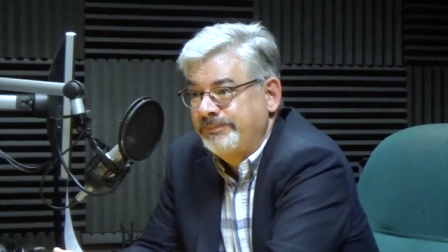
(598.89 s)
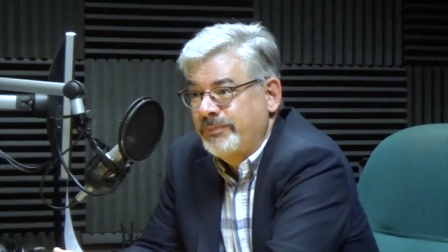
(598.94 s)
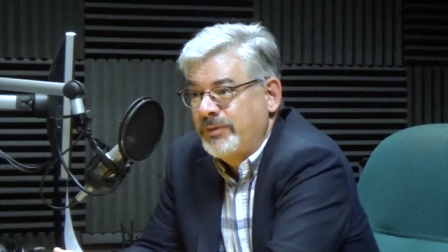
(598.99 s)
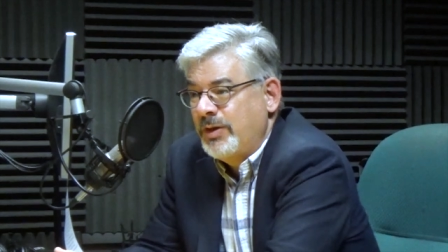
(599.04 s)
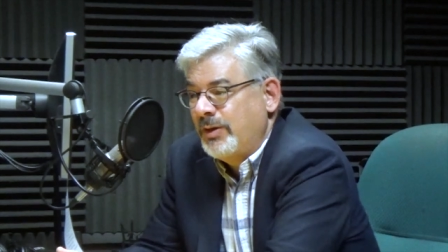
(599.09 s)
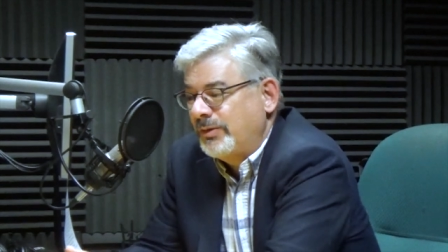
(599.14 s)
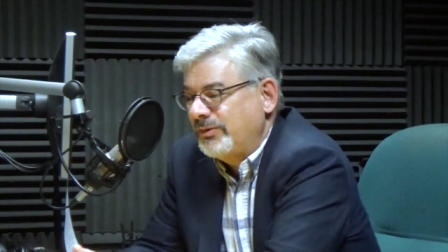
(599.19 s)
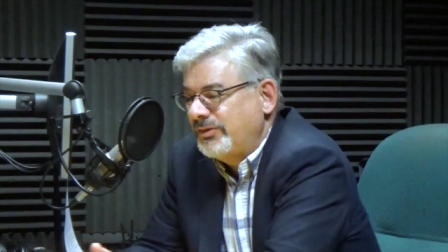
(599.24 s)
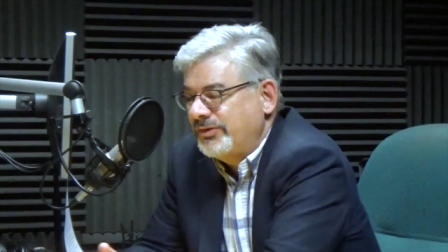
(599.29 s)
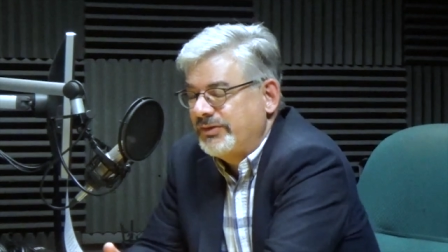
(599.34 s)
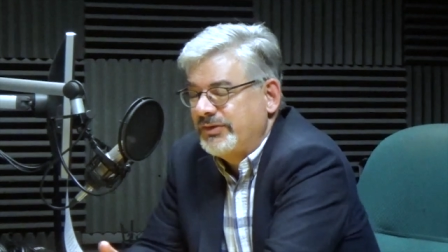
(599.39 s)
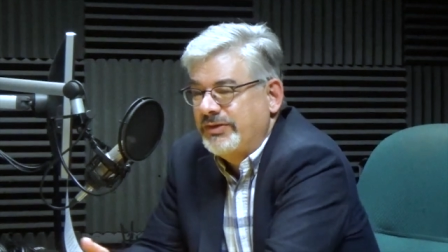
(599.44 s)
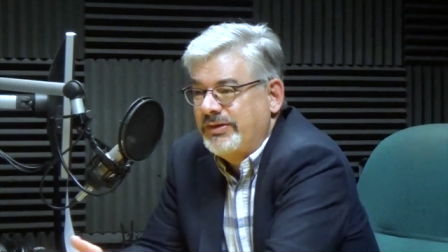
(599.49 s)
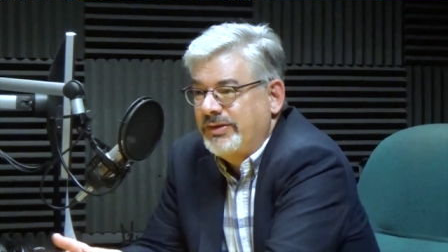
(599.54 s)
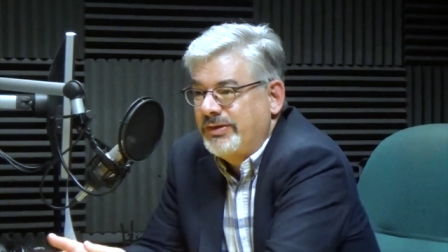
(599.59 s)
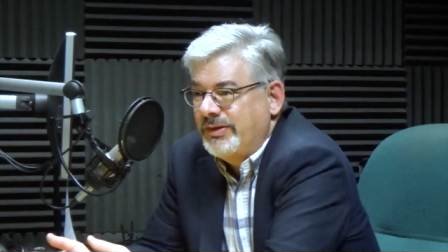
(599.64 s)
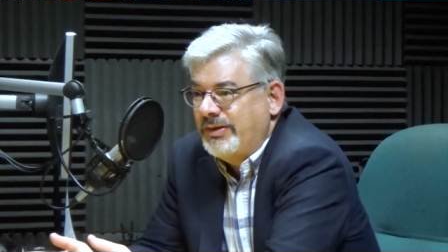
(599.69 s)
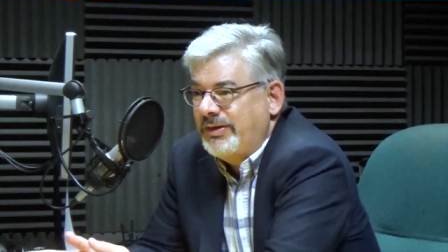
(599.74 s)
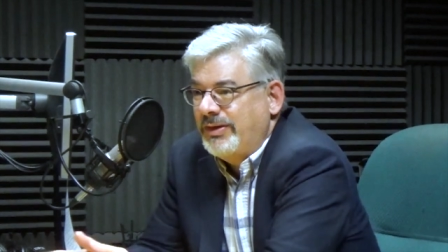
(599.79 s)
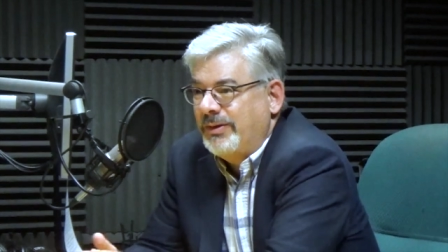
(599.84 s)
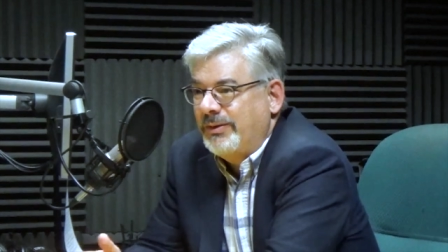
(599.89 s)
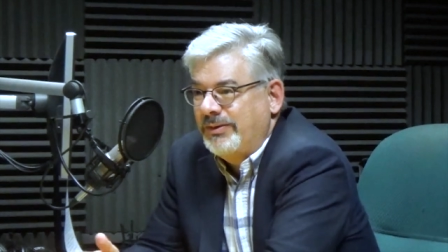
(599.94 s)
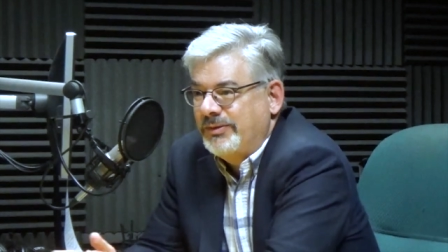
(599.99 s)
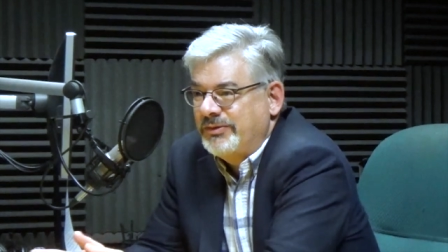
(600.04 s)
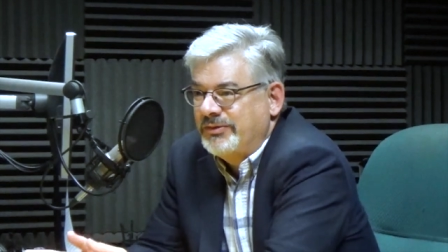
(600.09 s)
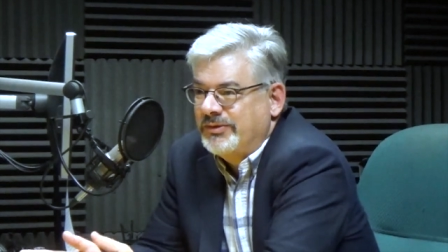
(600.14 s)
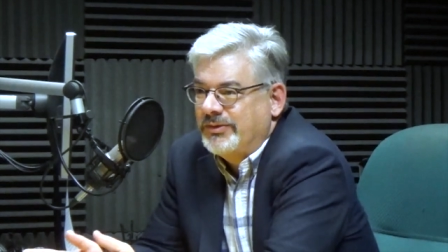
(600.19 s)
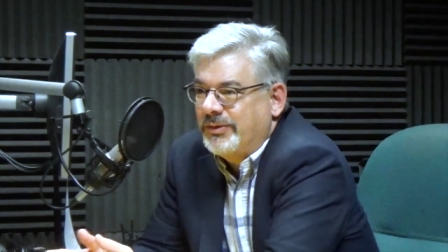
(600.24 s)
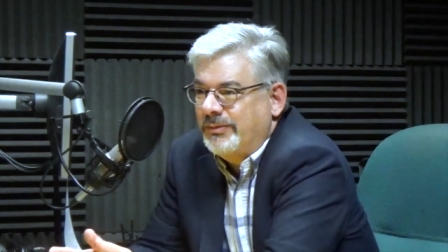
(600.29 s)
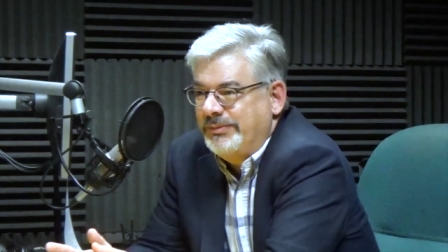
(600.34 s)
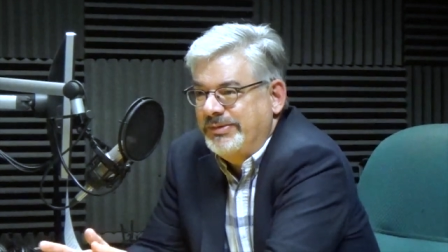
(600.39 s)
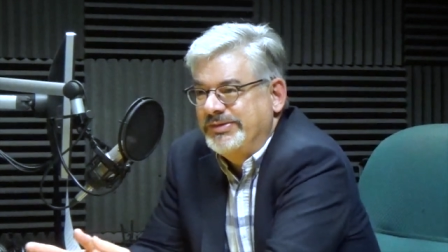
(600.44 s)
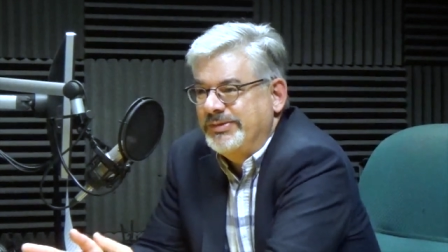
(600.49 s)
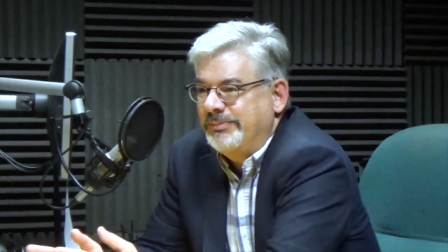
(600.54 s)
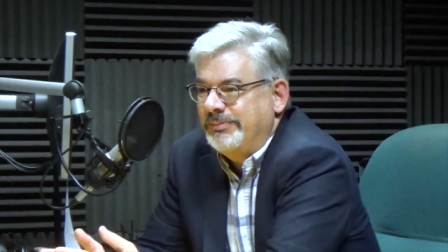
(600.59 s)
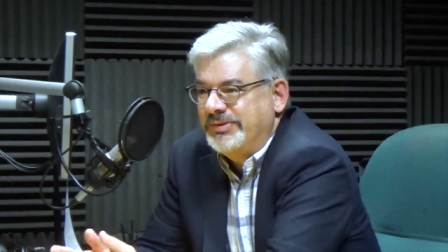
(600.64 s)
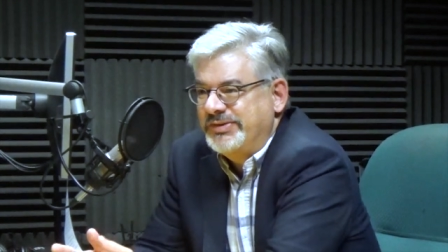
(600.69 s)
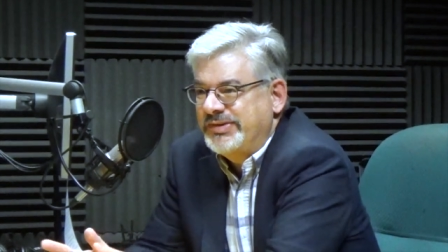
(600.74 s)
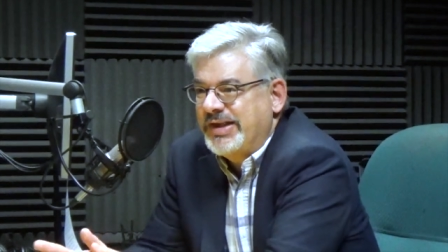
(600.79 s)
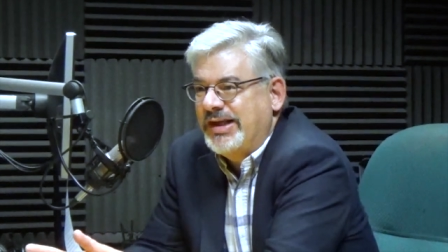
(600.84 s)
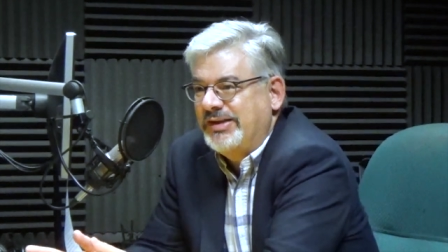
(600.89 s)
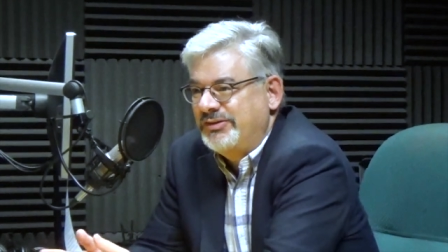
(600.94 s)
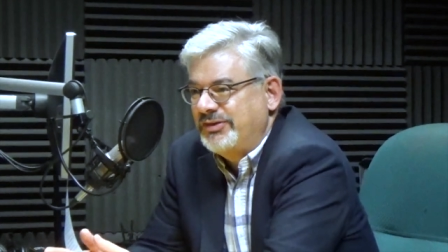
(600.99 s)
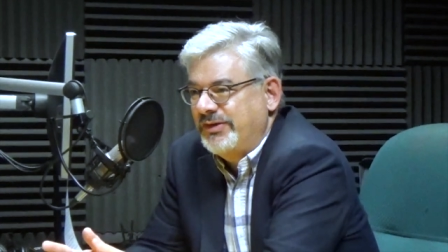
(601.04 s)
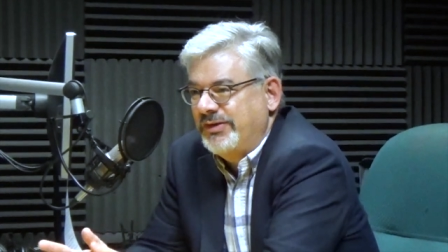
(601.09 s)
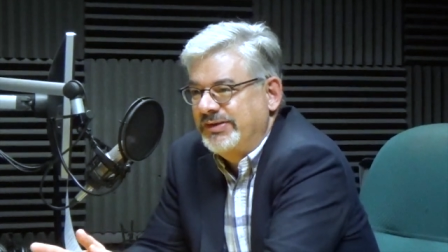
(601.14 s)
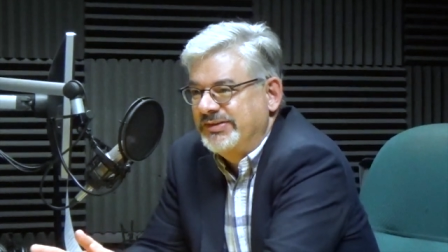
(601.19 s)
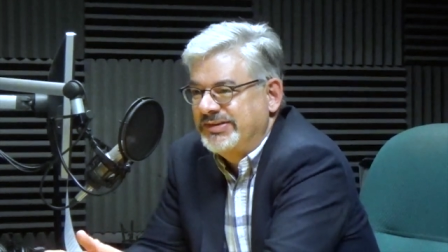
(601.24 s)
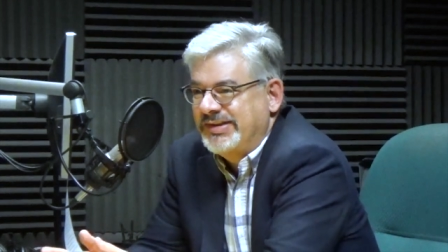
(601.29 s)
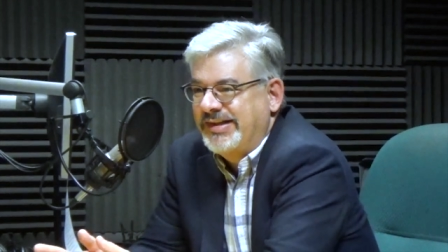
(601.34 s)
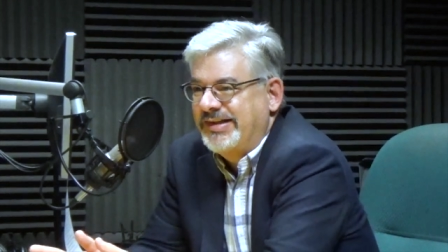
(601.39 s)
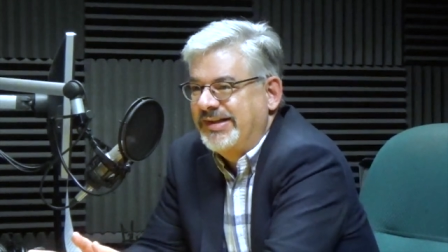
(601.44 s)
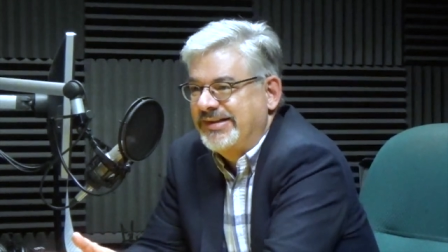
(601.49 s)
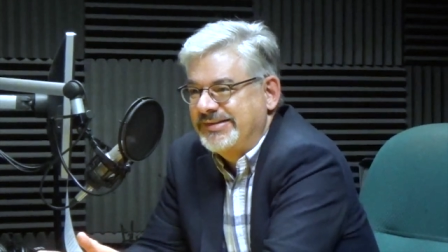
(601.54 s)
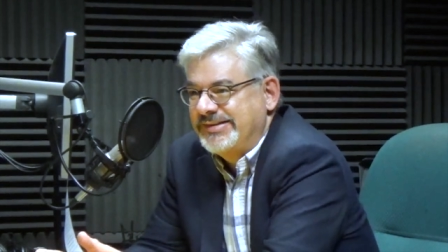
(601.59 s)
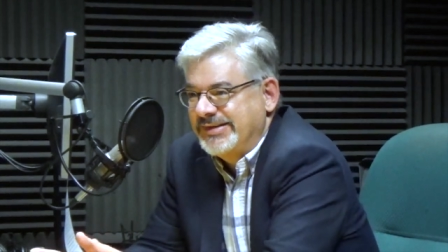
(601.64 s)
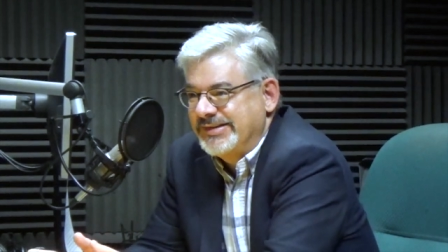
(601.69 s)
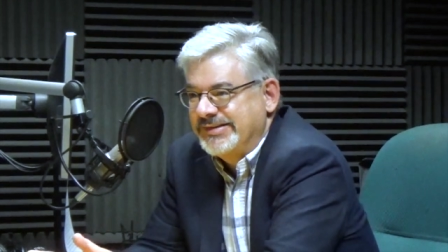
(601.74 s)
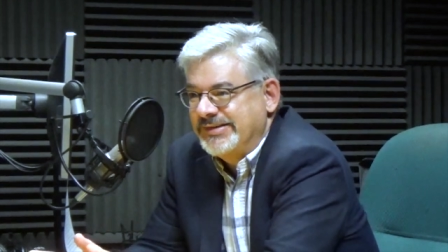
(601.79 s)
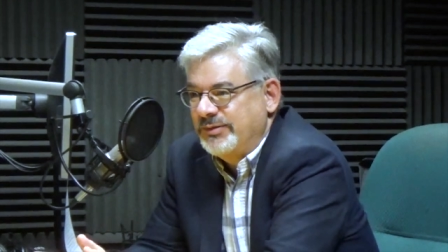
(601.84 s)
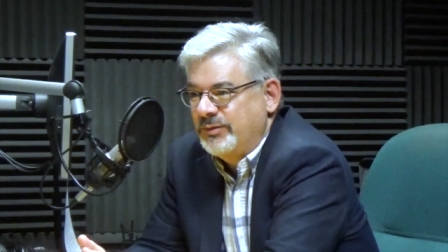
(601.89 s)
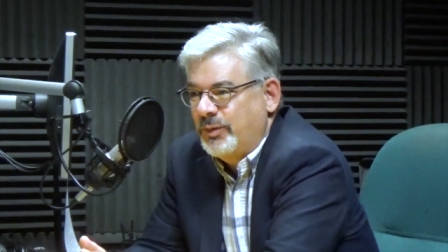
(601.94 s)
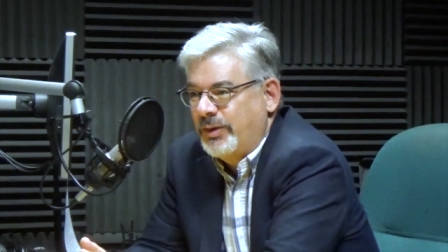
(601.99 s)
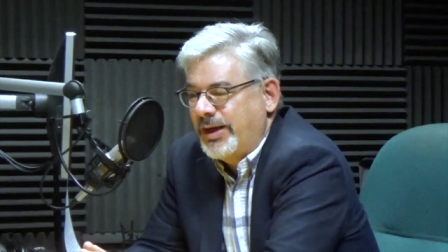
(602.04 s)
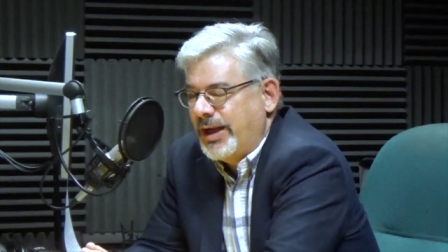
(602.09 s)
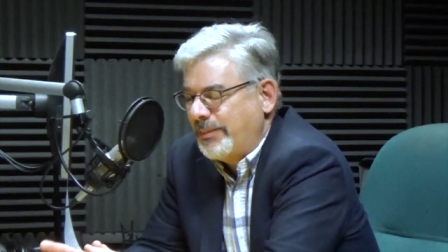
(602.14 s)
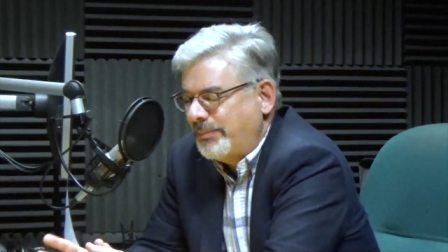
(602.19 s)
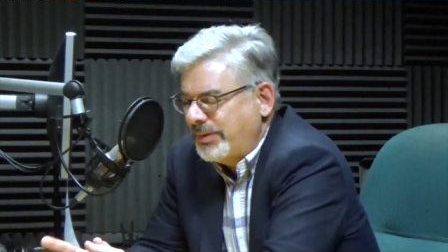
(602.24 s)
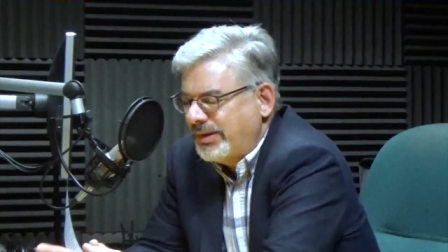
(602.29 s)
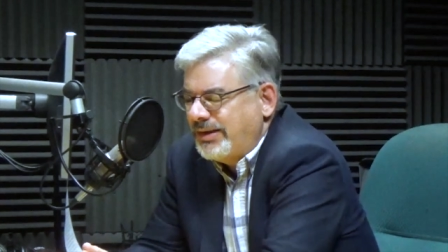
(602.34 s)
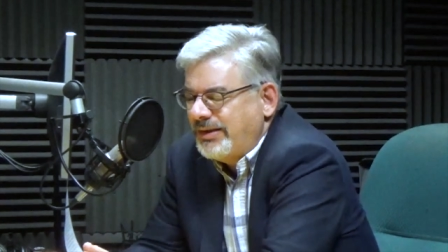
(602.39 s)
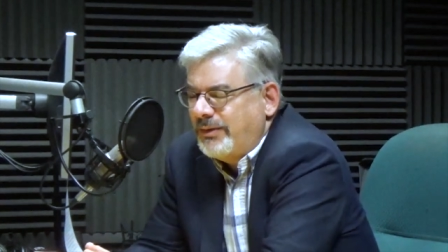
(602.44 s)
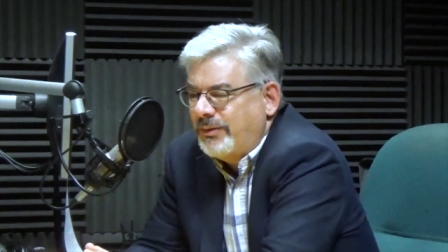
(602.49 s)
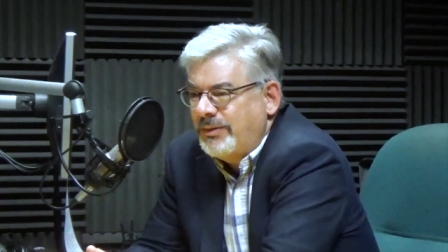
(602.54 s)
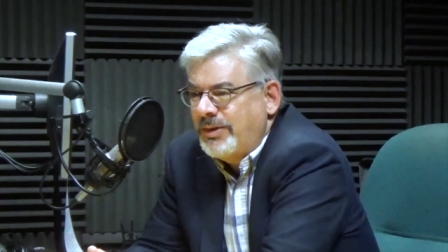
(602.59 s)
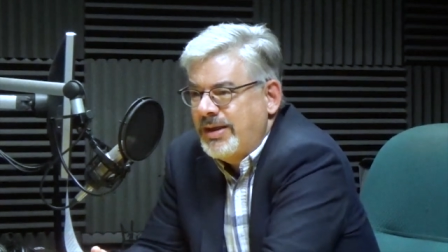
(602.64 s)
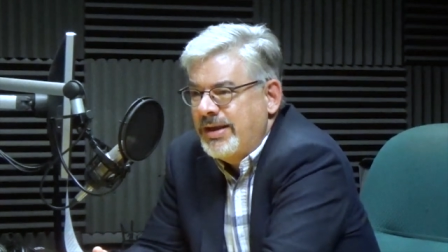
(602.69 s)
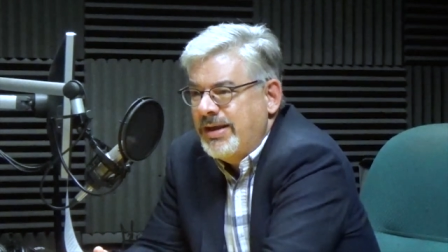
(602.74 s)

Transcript: You know, just you, you know, there's going to be some massaging statistics and whatnot, but you know,